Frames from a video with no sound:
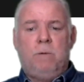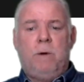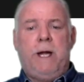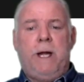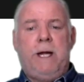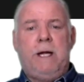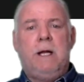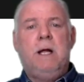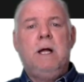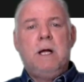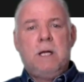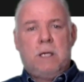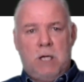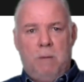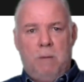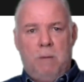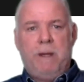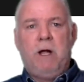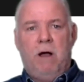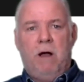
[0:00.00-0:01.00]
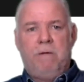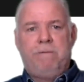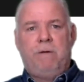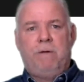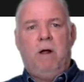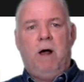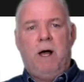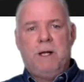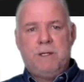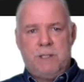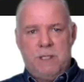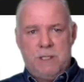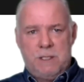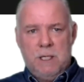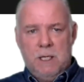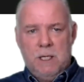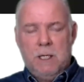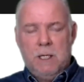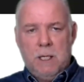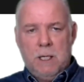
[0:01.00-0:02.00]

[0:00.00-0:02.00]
Reid, coming off losses.